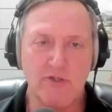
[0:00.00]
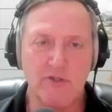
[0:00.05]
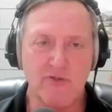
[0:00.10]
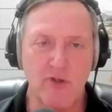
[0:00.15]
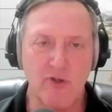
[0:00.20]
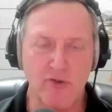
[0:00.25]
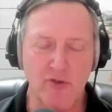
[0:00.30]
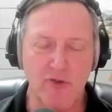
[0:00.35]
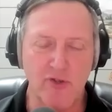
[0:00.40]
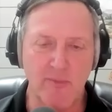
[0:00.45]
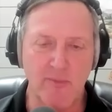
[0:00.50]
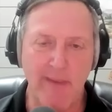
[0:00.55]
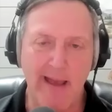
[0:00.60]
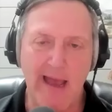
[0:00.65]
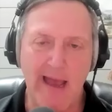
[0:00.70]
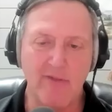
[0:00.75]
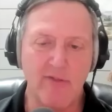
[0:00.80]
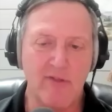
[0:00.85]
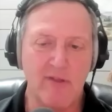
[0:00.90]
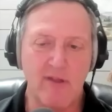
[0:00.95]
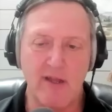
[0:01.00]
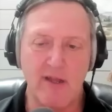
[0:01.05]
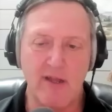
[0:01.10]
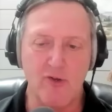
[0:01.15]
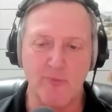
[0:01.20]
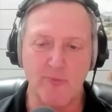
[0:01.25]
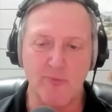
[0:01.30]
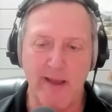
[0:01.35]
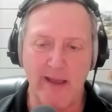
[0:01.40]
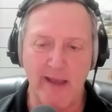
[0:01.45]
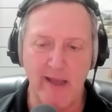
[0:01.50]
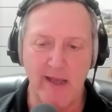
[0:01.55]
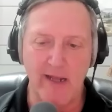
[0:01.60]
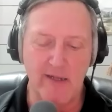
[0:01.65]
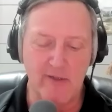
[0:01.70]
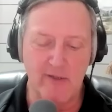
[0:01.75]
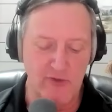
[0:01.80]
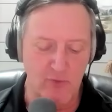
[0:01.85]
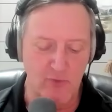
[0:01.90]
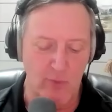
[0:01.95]
Please don't do the math. It hurts my
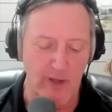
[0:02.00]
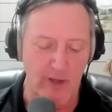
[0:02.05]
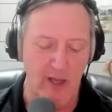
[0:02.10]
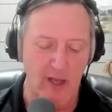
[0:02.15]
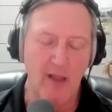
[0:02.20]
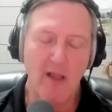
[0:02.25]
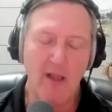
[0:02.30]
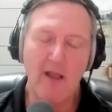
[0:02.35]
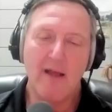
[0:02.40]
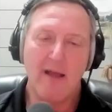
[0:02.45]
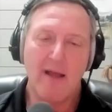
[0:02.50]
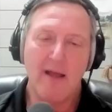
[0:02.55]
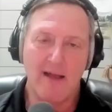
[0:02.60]
head as well.